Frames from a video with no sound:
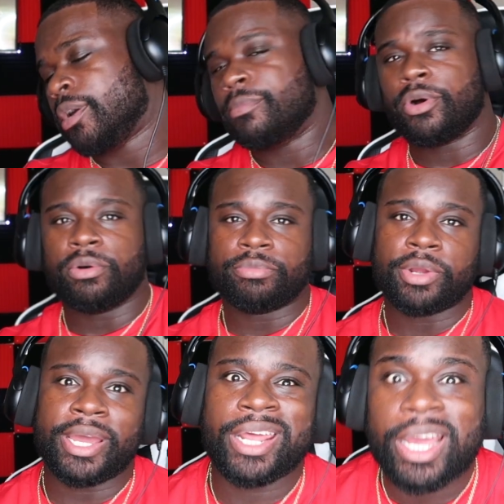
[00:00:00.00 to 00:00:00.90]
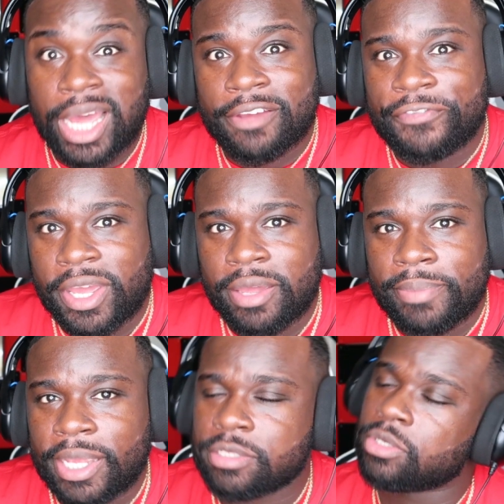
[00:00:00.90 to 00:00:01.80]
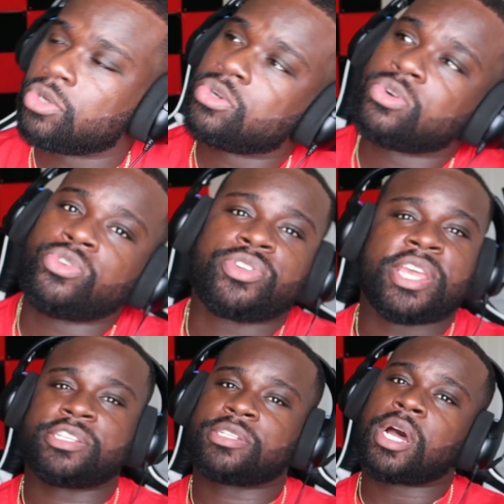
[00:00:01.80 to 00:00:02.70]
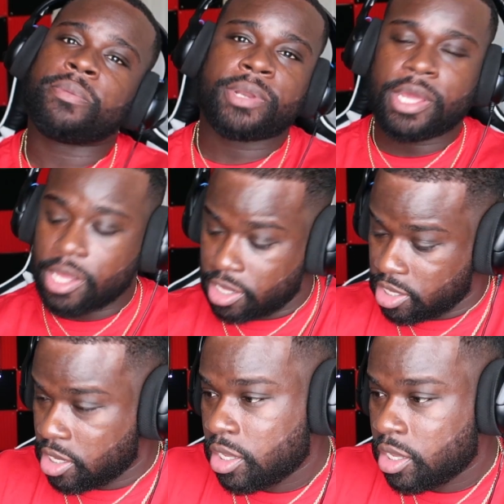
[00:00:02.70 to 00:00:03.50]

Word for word: Come on, bro. And I got fan base. No, you can't stop that.